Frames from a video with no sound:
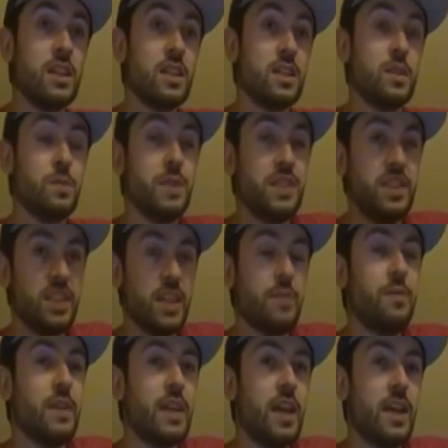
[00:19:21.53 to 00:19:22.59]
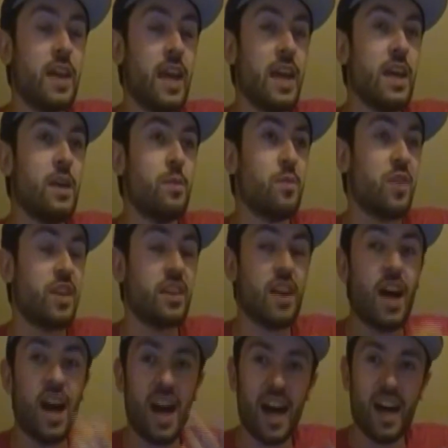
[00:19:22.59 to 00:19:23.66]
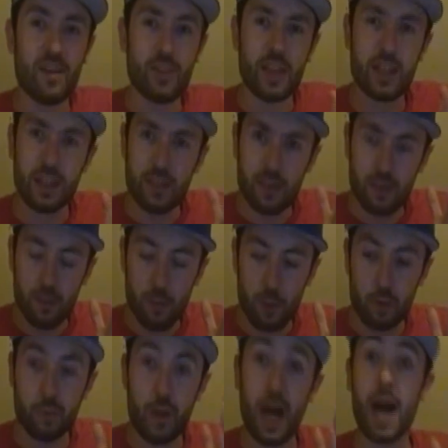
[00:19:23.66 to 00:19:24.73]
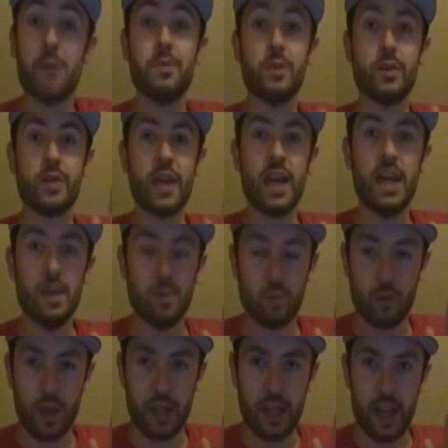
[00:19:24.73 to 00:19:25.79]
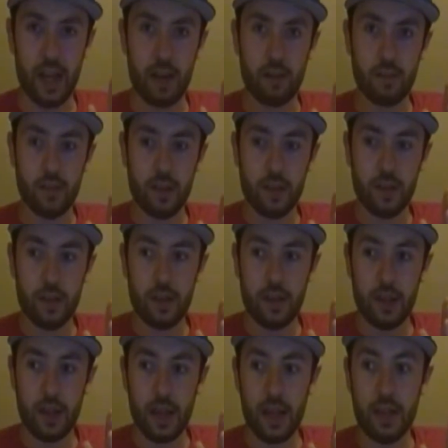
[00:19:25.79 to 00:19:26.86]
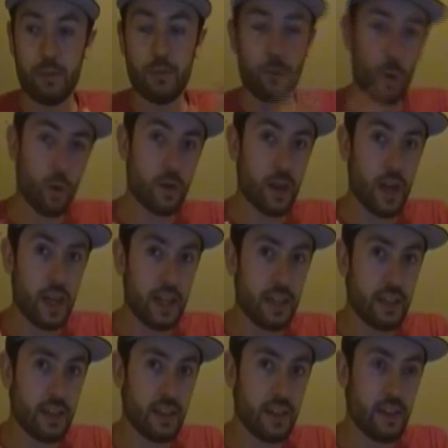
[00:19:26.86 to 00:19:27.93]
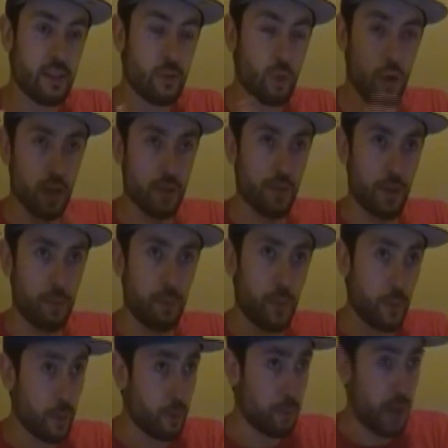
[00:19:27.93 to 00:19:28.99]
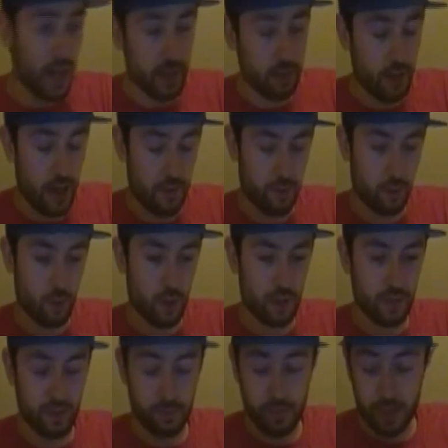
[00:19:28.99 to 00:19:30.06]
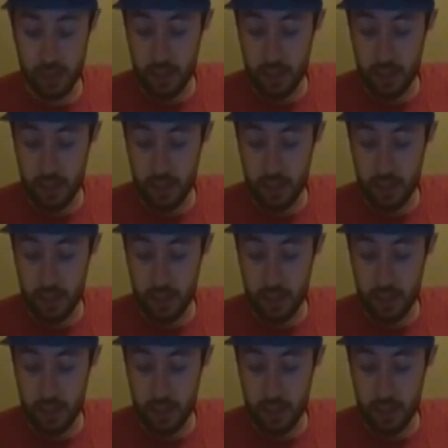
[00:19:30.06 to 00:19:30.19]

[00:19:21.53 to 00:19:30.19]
specific games, like, the most popular games right now. And Fortnite is one of them, and Minecraft is one of them.